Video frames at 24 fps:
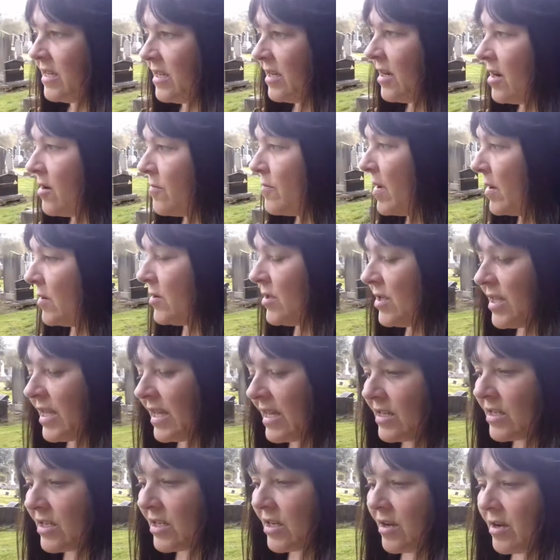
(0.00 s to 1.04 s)
you know, most
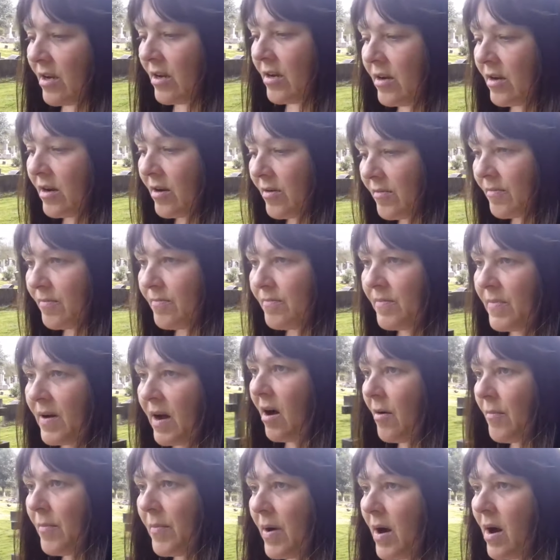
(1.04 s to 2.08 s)
things
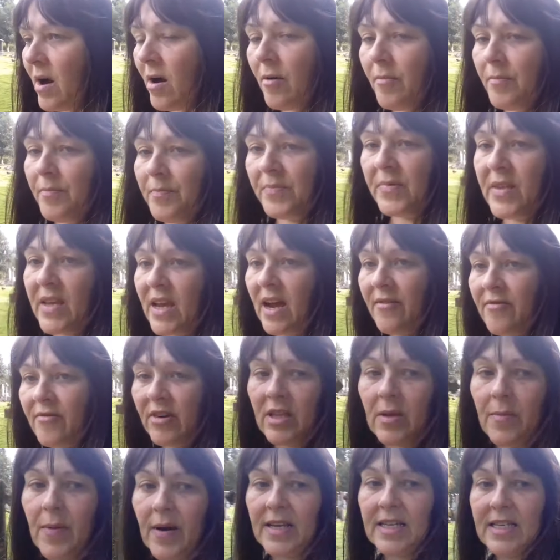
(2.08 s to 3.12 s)
aren't
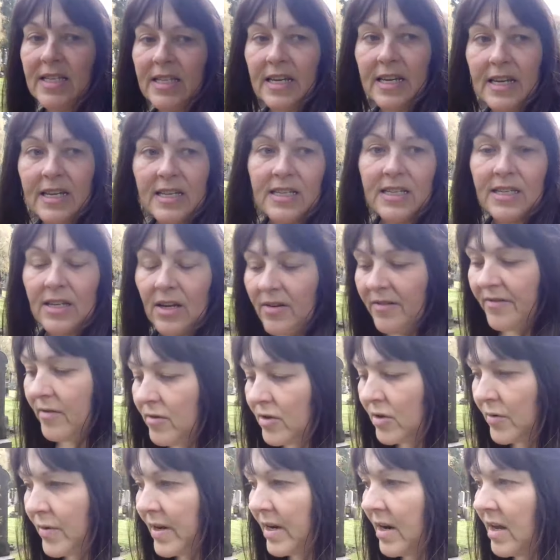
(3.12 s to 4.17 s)
covering the basics. So if
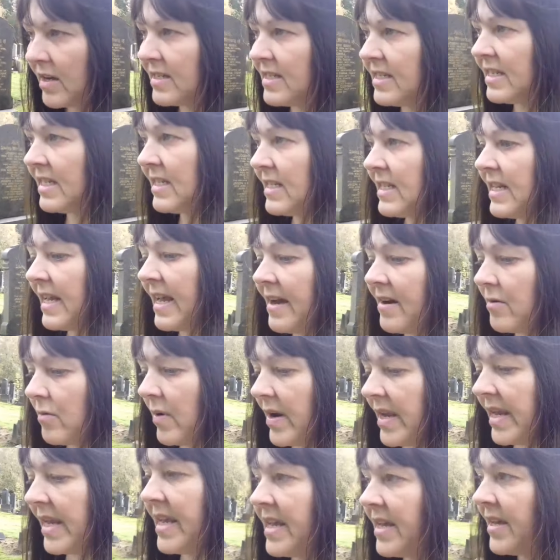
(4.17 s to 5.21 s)
you're doing like 60 hour
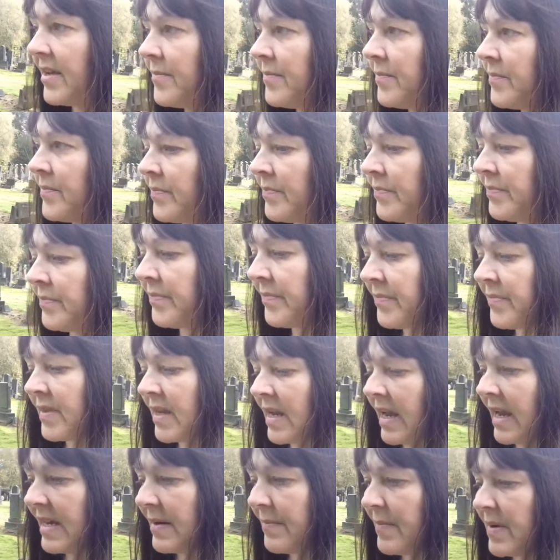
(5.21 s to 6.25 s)
week
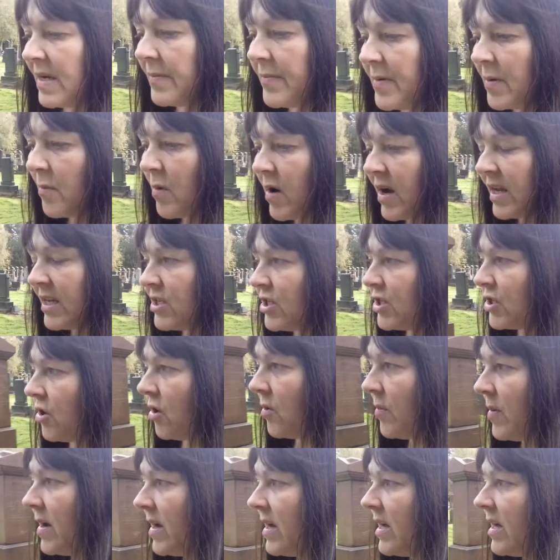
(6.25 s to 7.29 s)
at a minimum wage
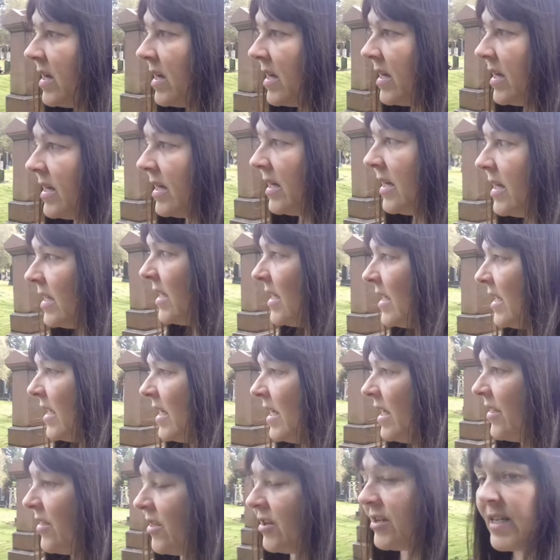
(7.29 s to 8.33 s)
job
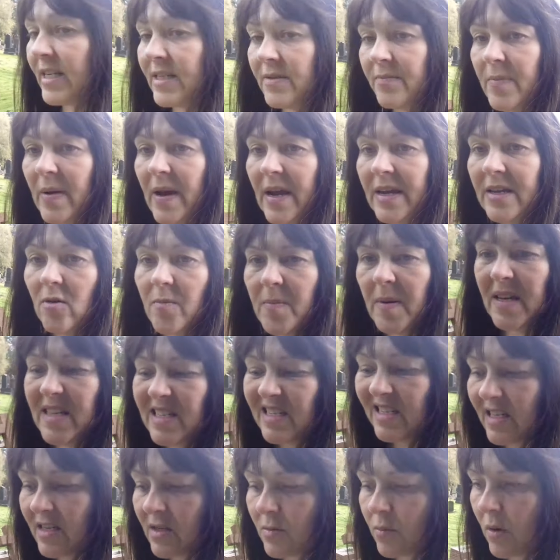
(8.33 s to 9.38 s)
that doesn't pay your
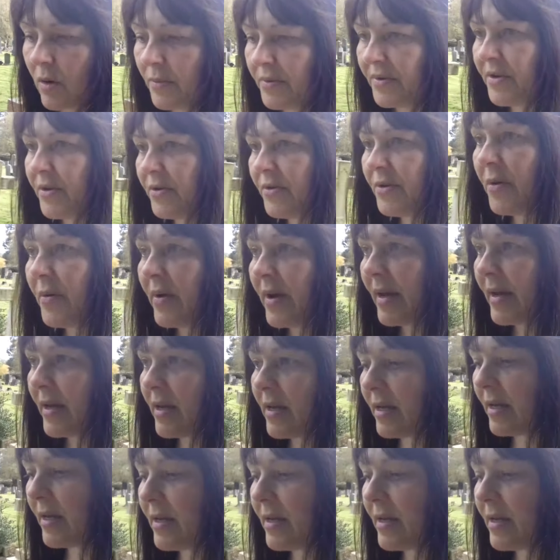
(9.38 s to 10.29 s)
basics, why would you do it?